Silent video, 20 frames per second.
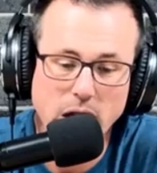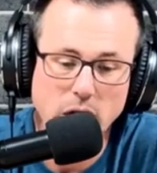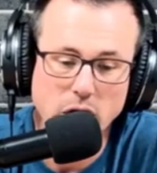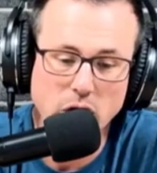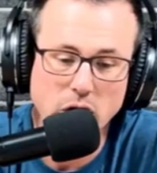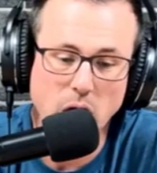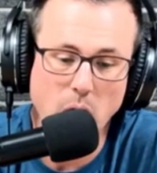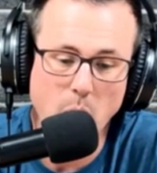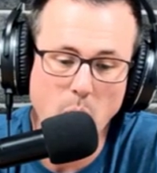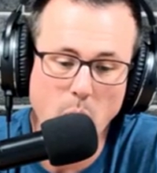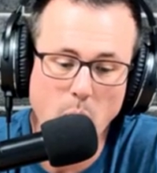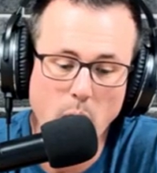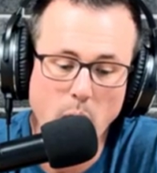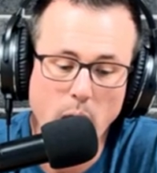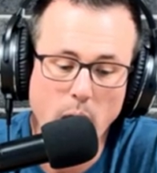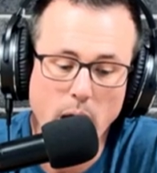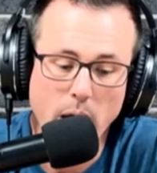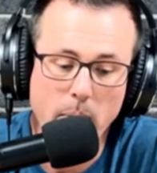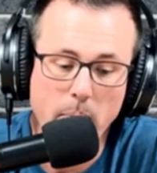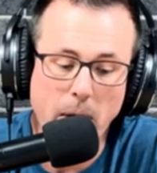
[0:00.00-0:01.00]
So
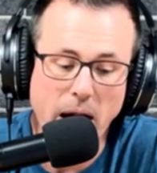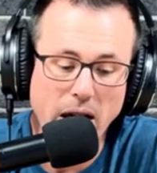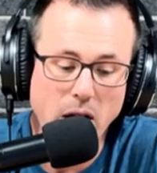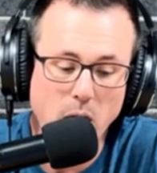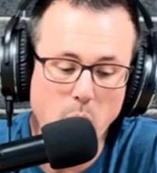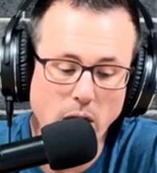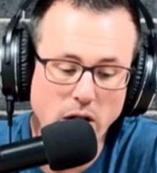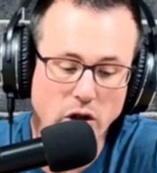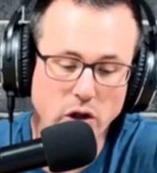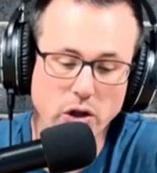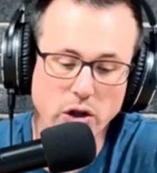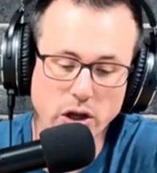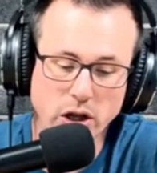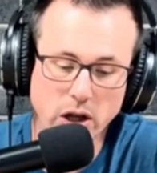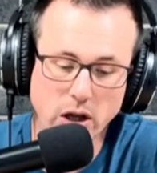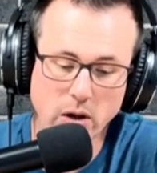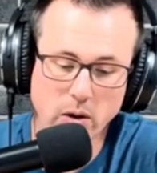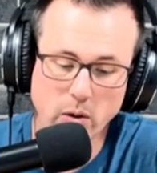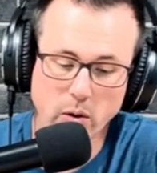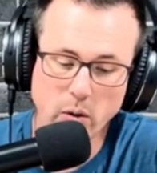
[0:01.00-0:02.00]
my question to
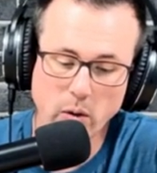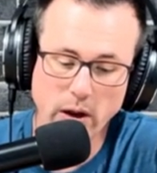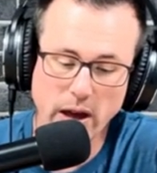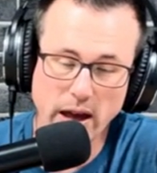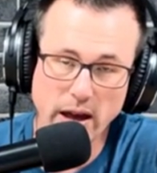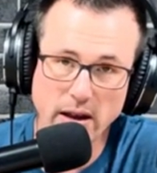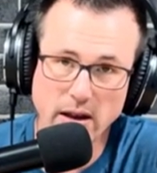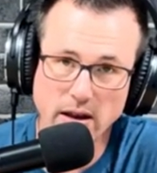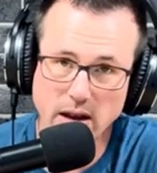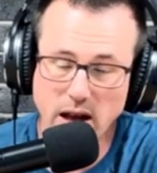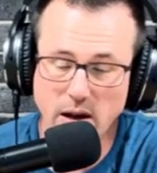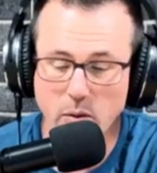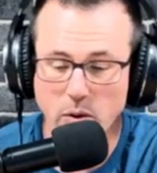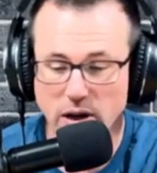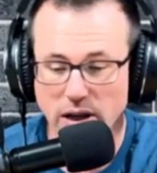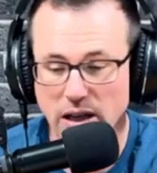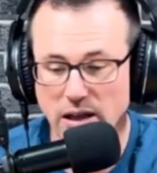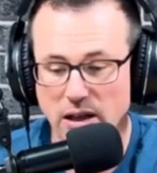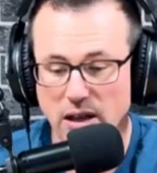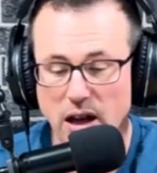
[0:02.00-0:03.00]
you, and I
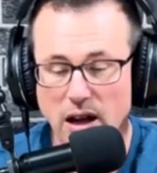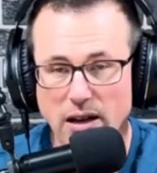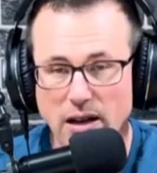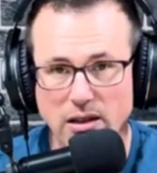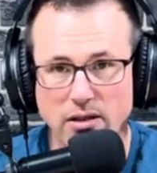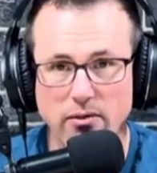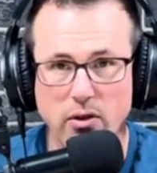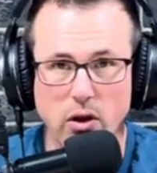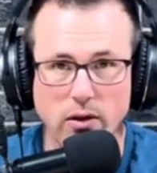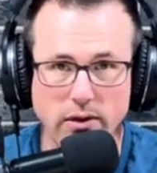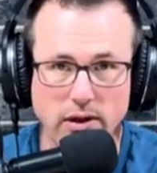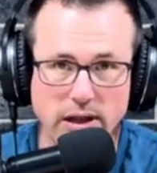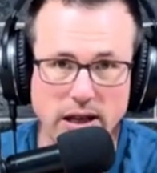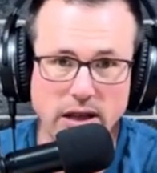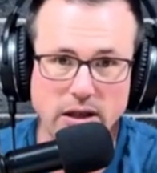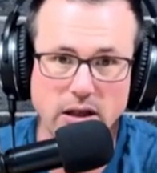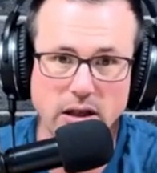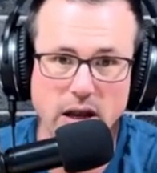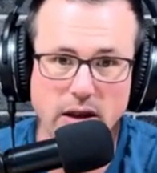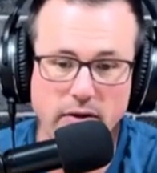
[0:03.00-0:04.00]
want to get the audience involved in
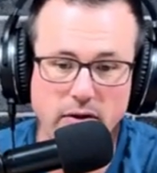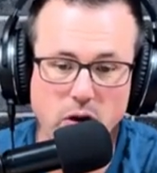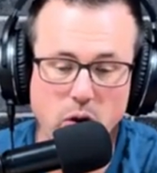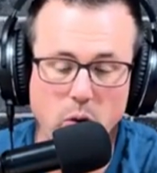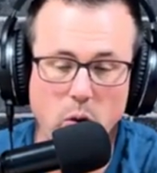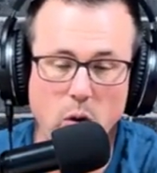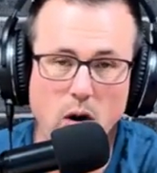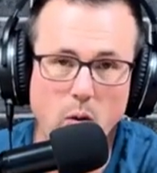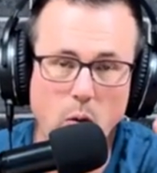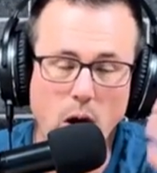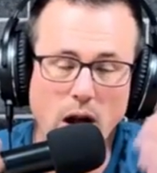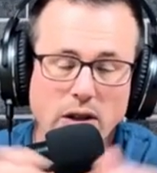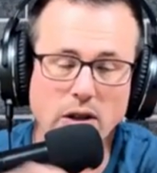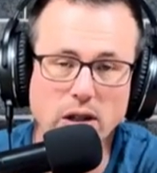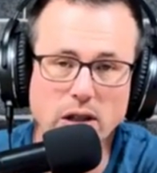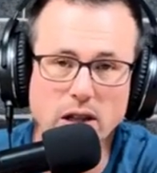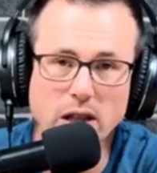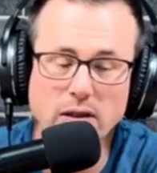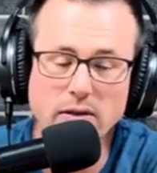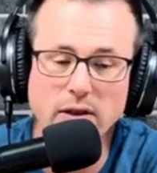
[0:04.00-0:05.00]
this, if you are
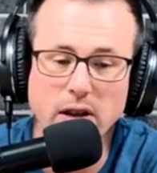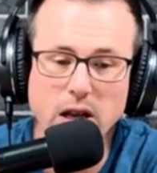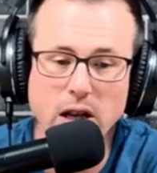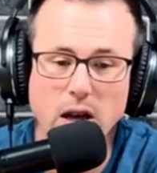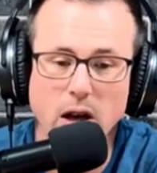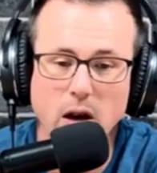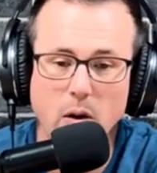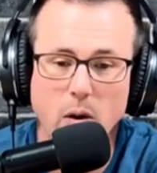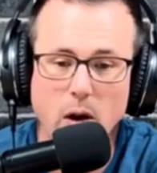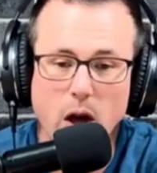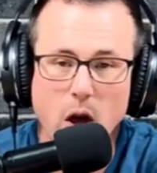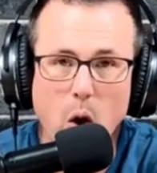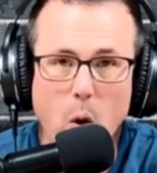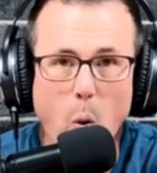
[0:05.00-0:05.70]
watching this video,